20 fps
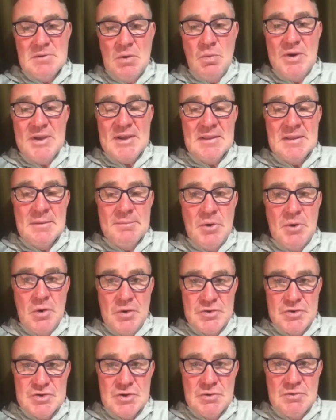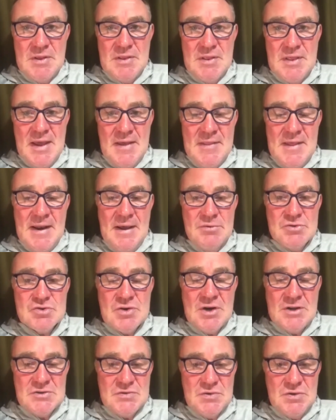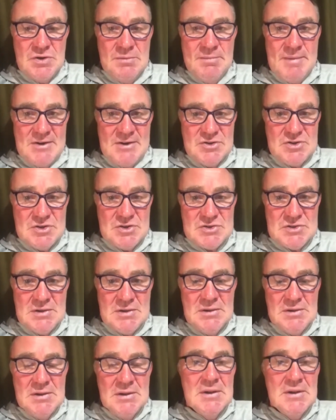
a week in the burns unit there, and then I was transferred to Manchester.